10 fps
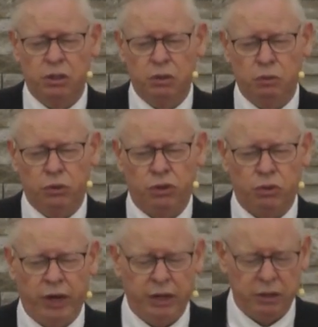with
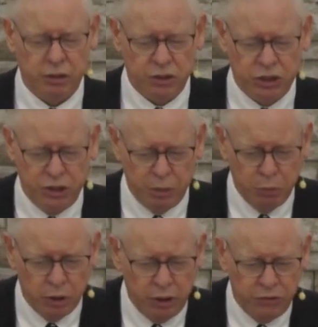great
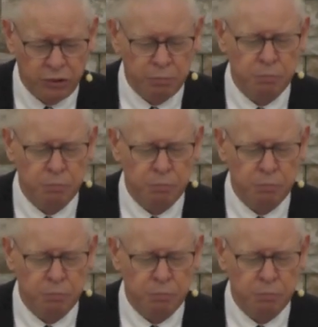symbolism.